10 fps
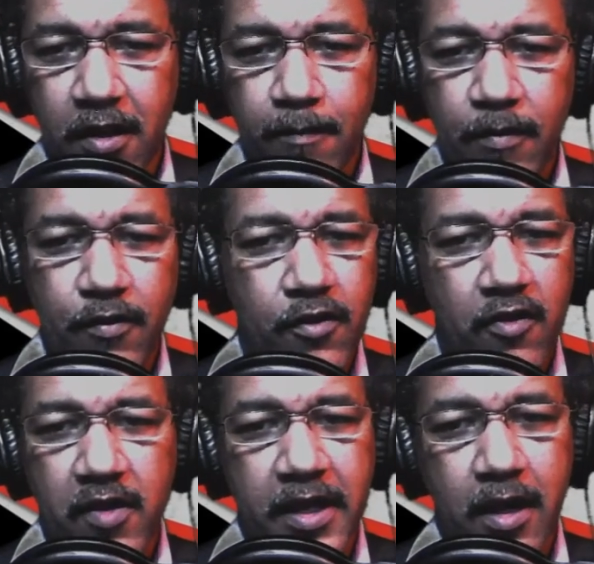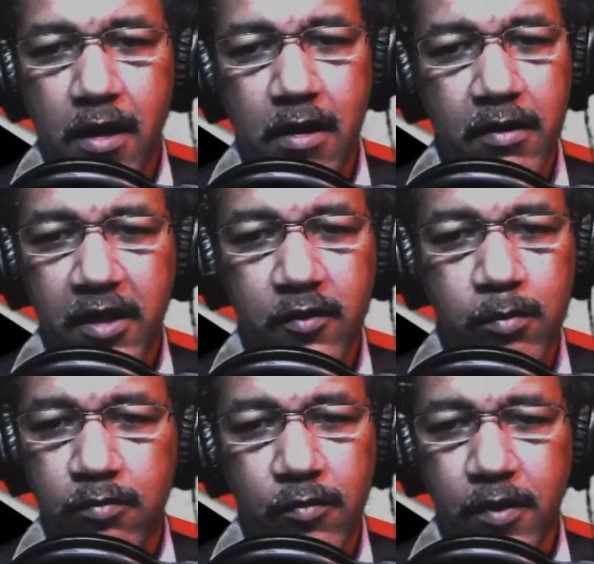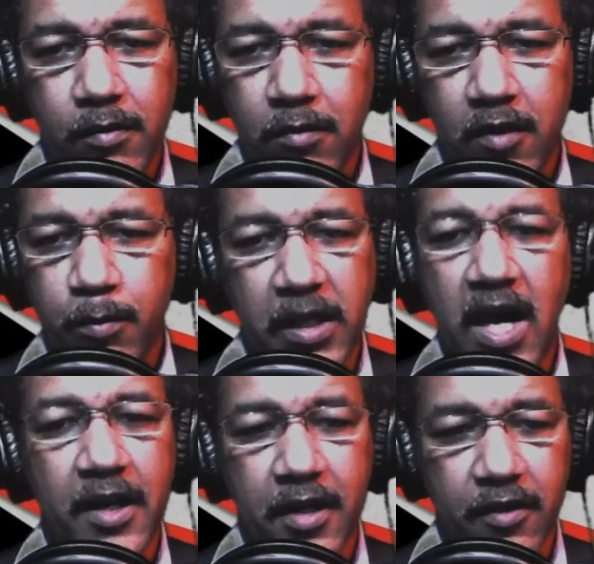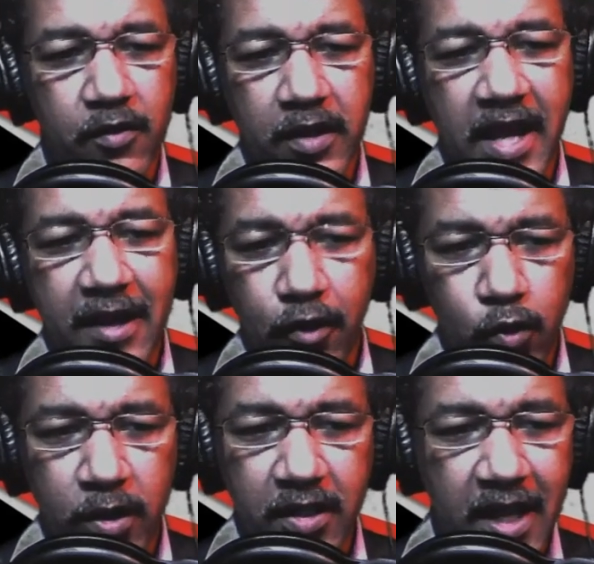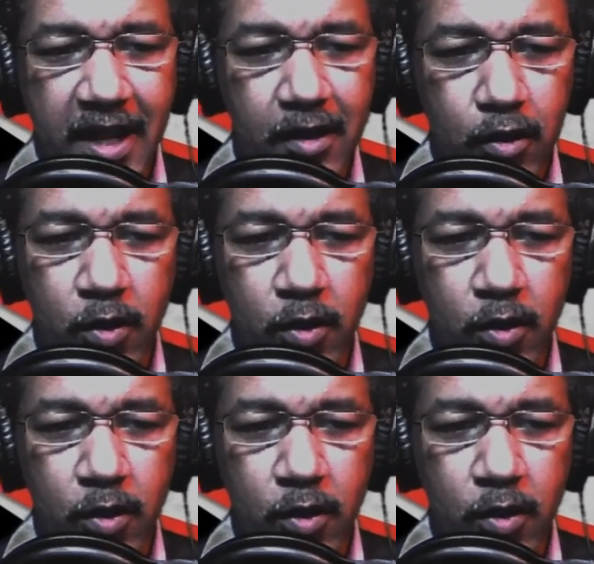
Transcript: And it's just like, oh, it's beyond us. You can't do it. Can't do